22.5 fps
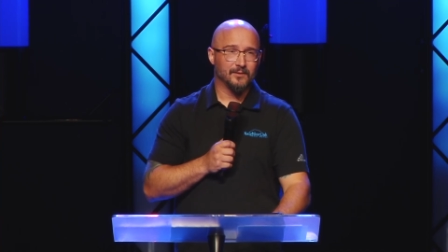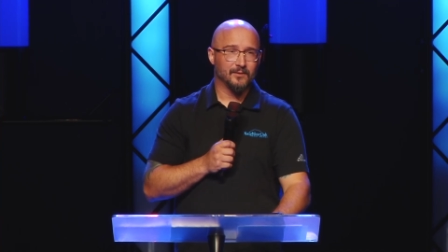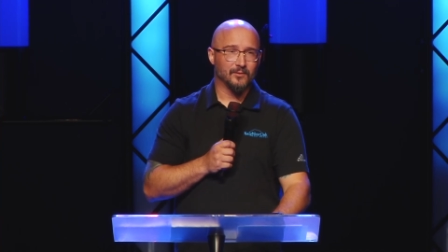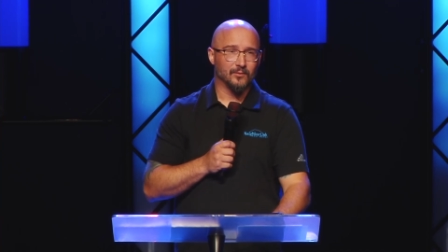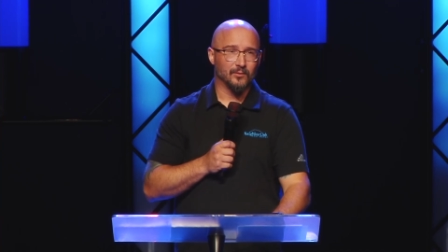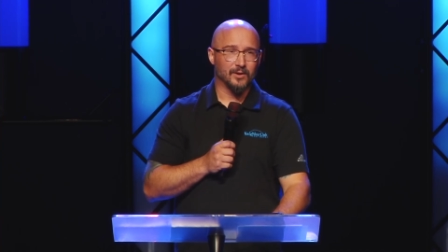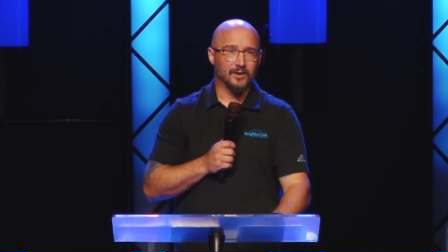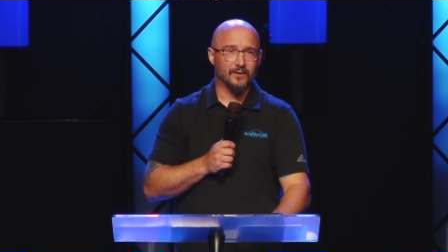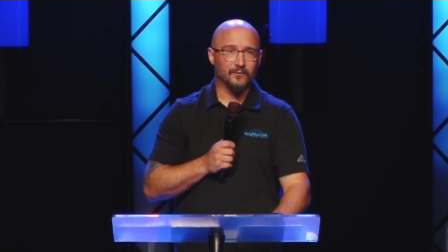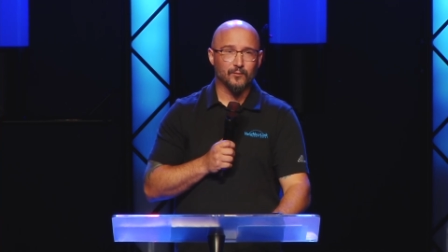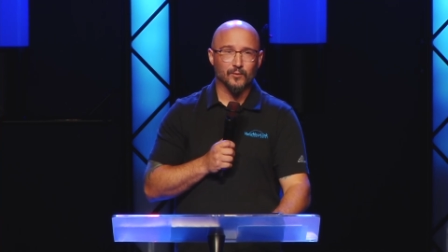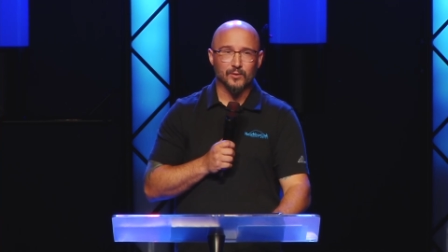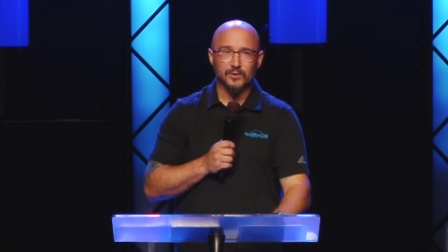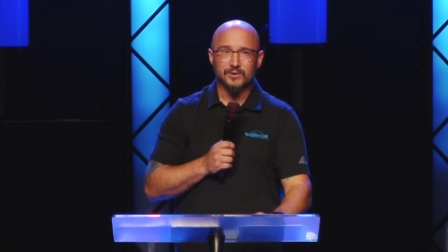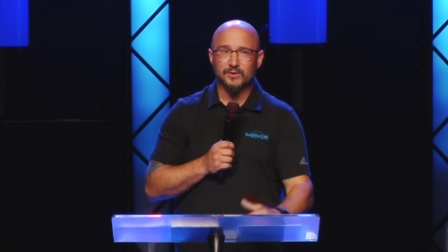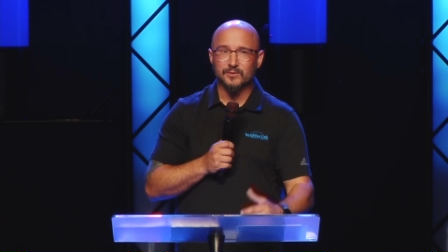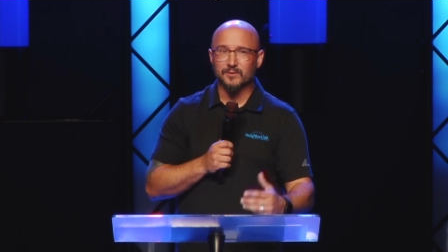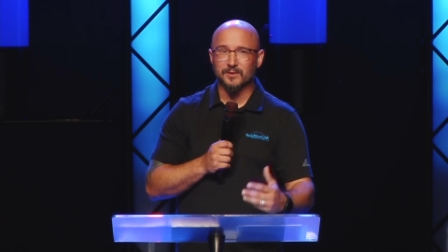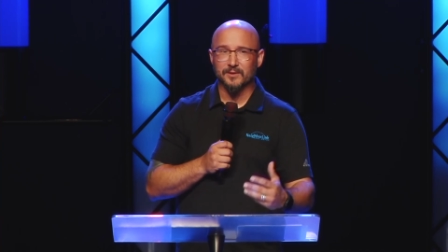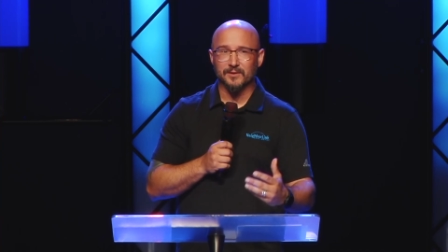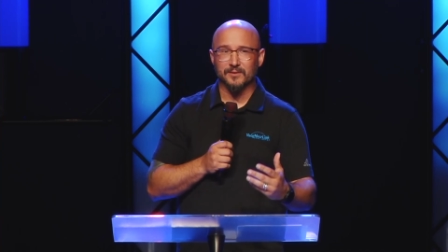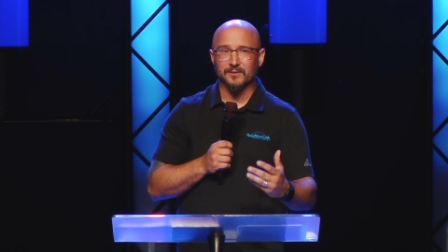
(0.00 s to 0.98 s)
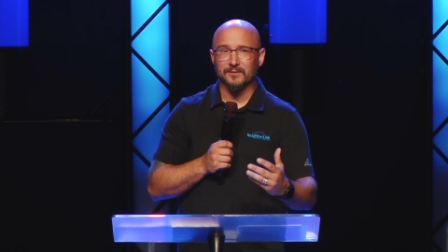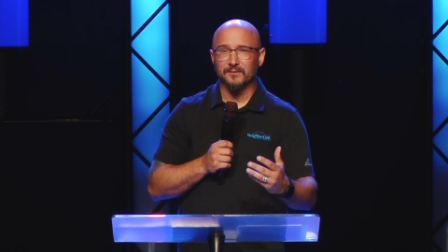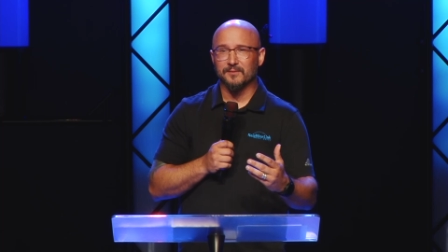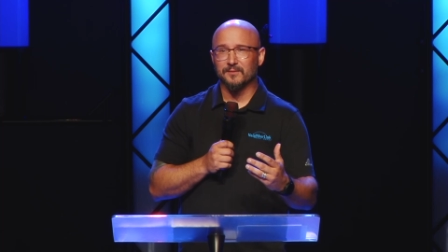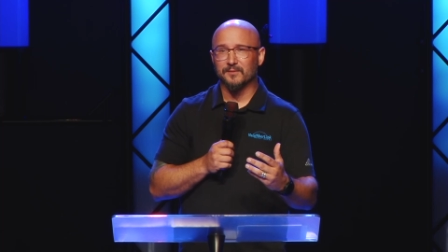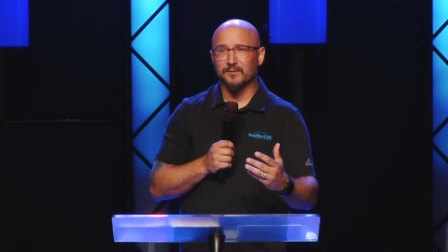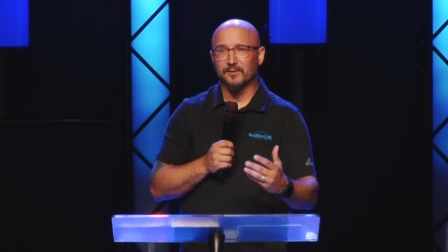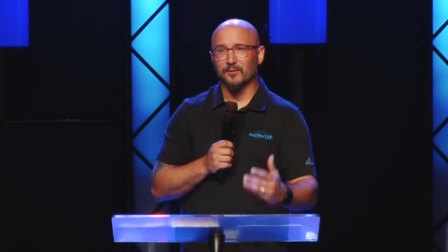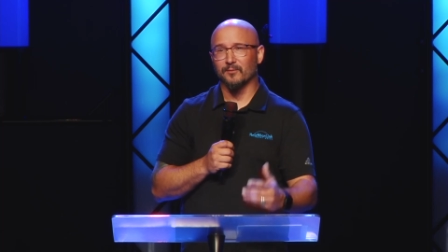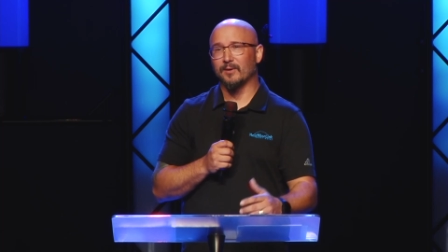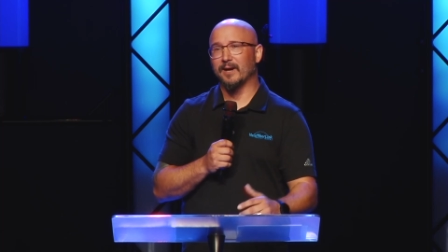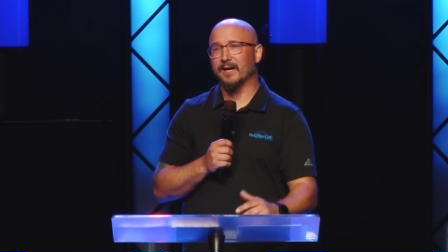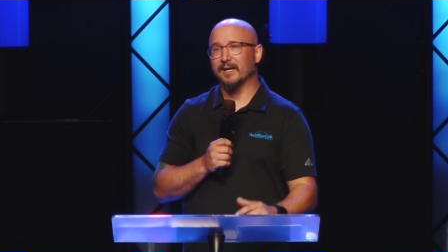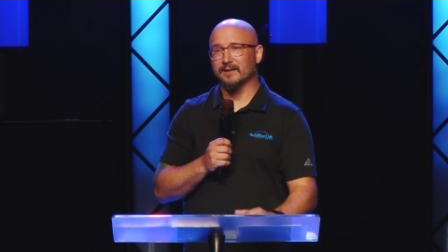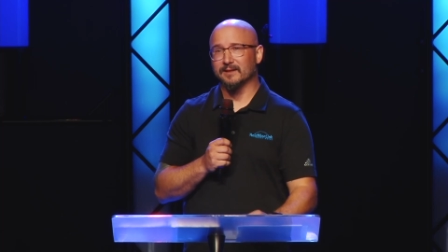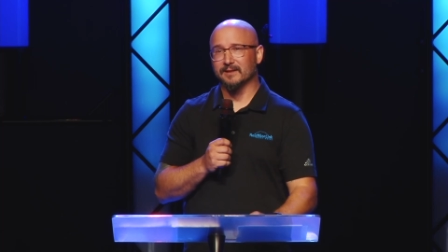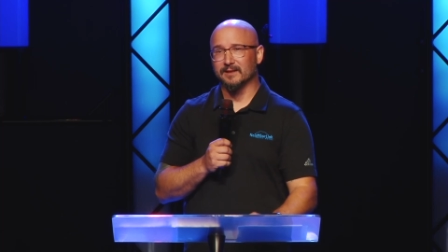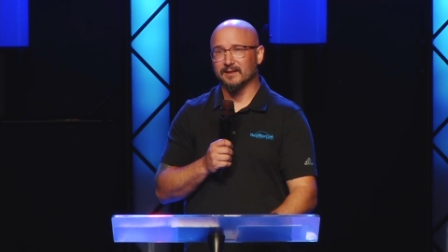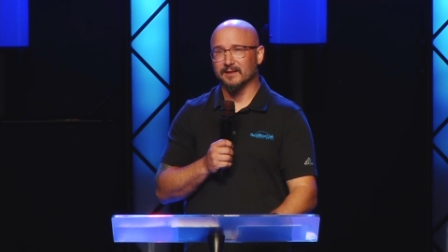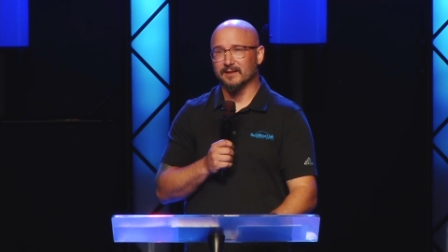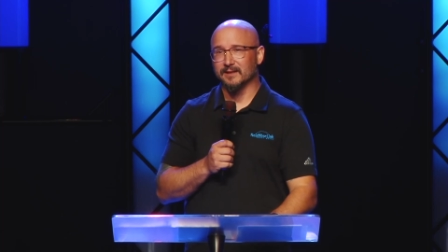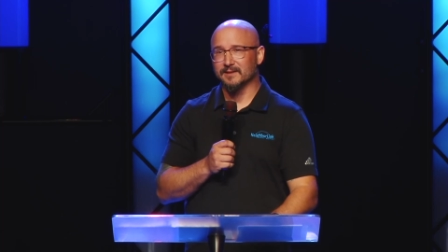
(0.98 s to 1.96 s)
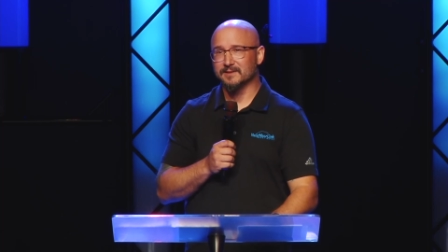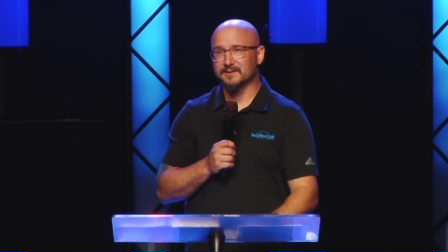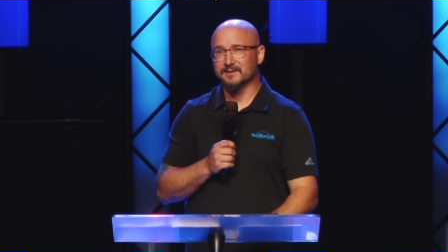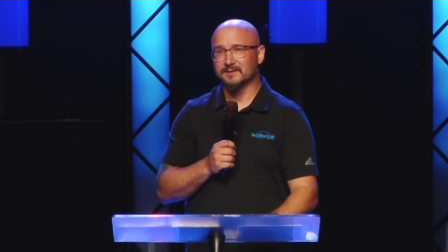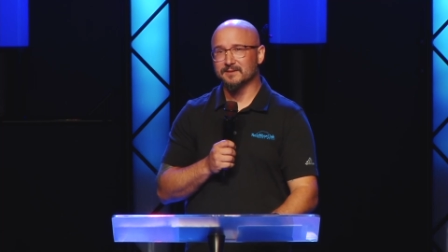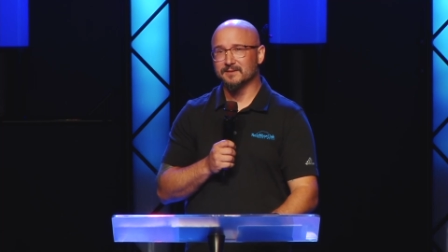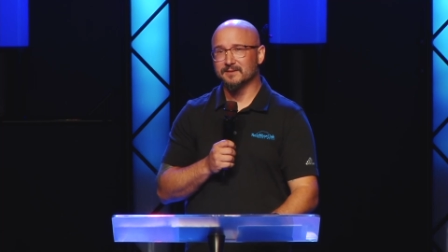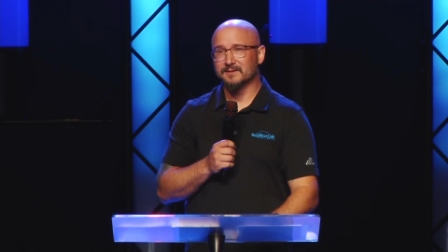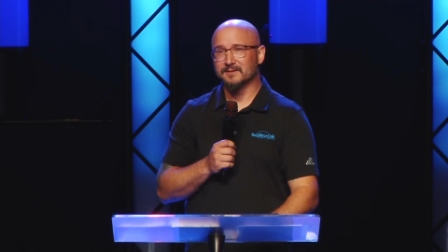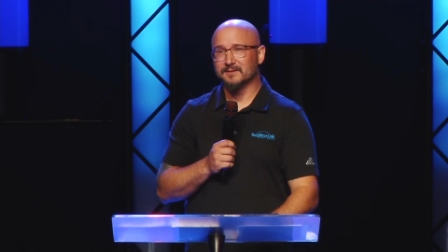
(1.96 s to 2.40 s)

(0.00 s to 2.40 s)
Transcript: What if we're doing the right things?